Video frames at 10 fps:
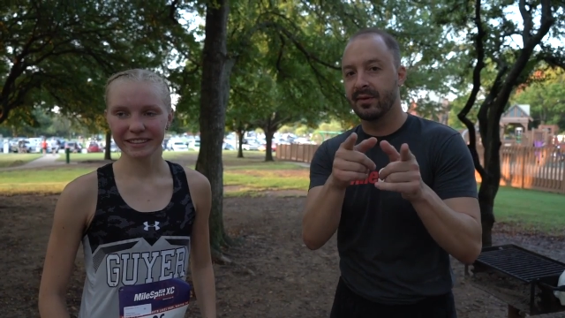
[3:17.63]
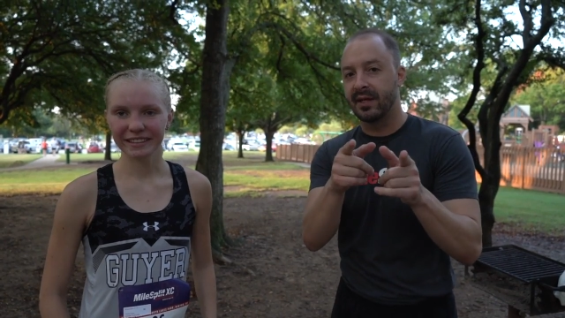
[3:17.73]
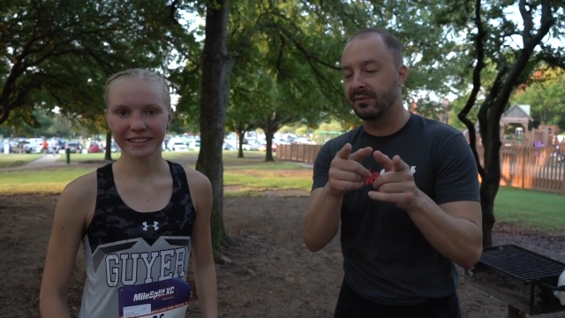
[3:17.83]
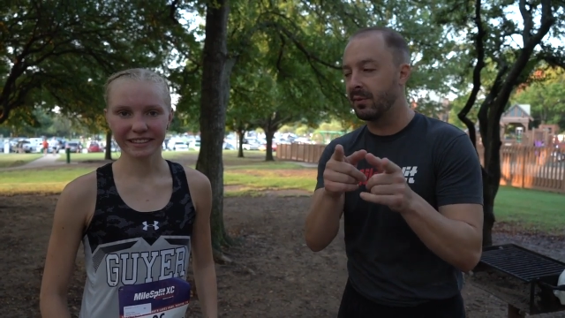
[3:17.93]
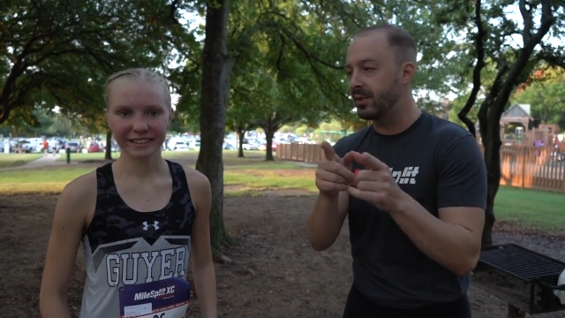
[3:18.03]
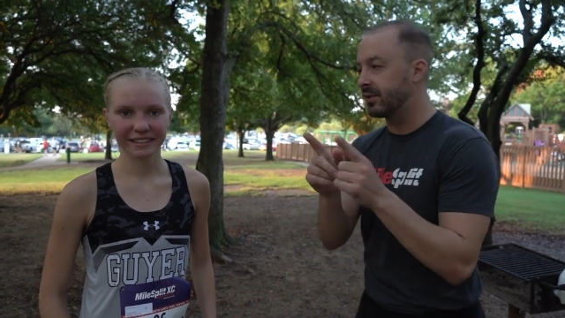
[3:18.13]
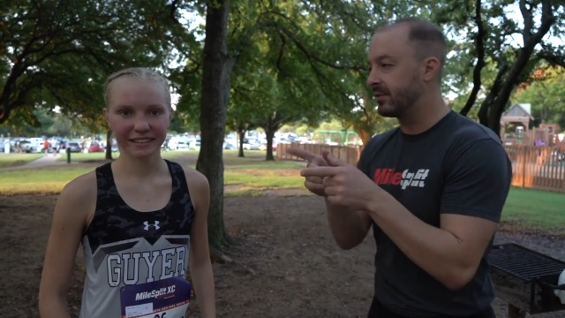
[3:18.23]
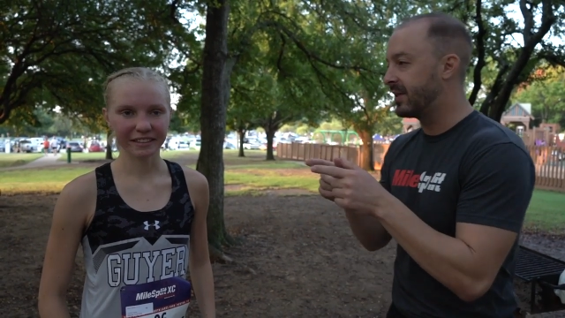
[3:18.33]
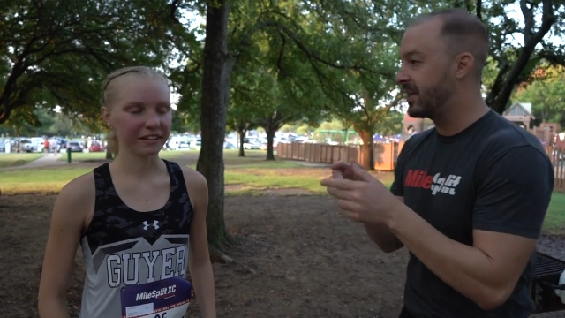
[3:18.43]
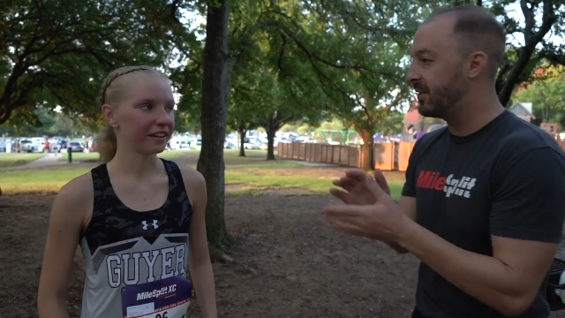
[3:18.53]
Speaker 1: Thanks for watching.
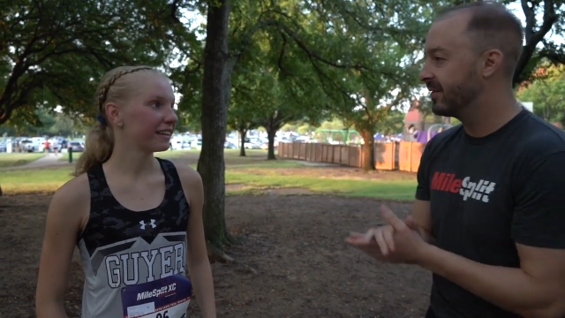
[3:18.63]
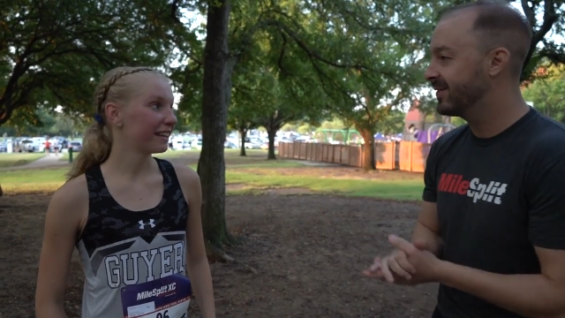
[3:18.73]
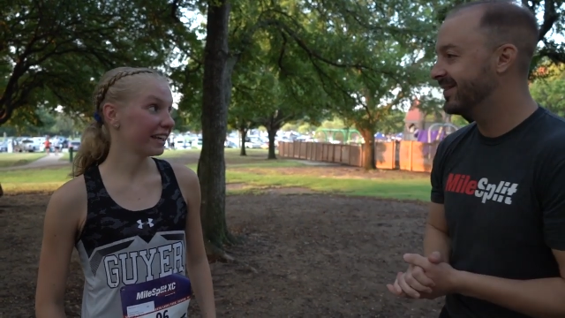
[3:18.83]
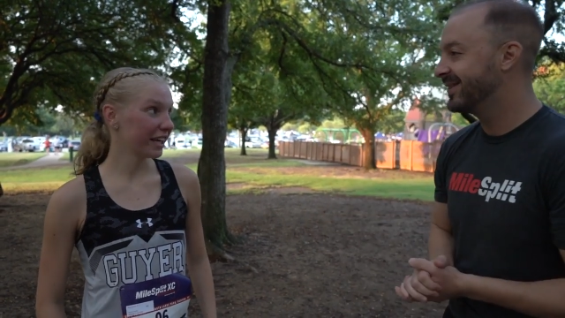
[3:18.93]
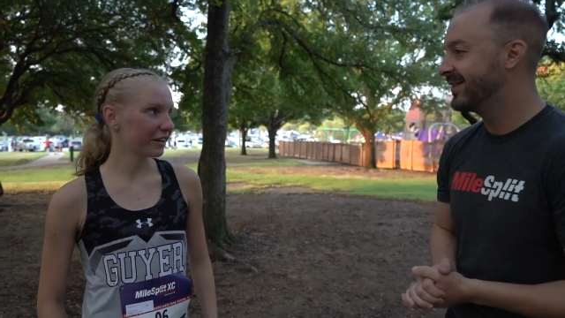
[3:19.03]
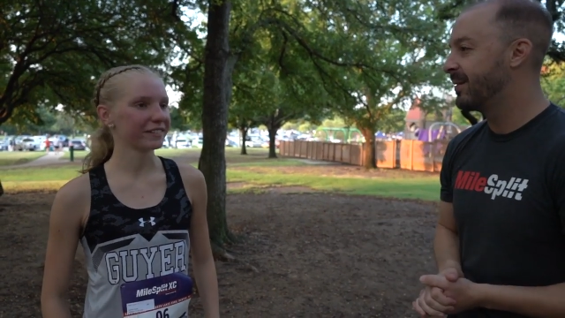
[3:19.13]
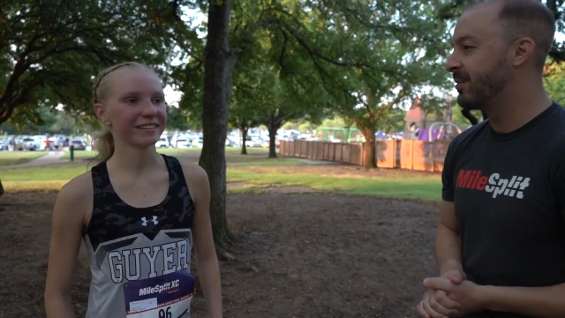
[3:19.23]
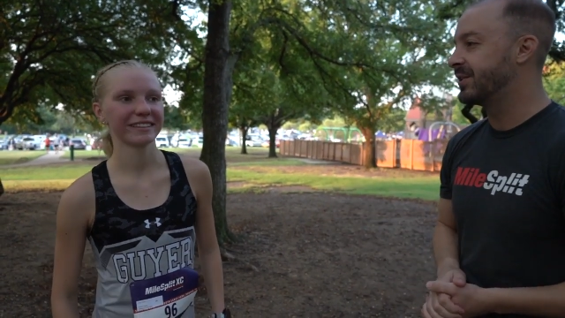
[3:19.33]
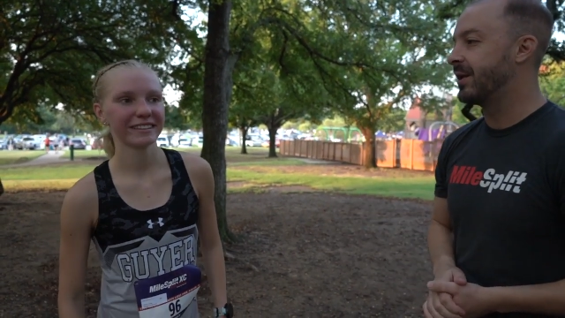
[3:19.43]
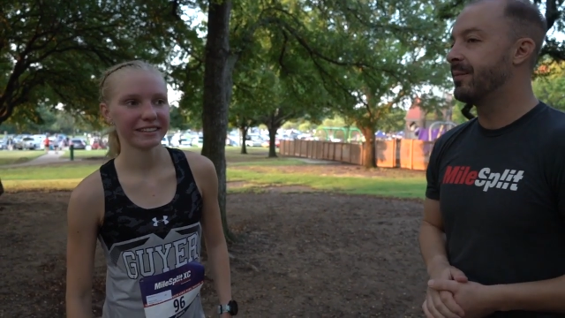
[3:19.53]
Thank you. Thank you. Appreciate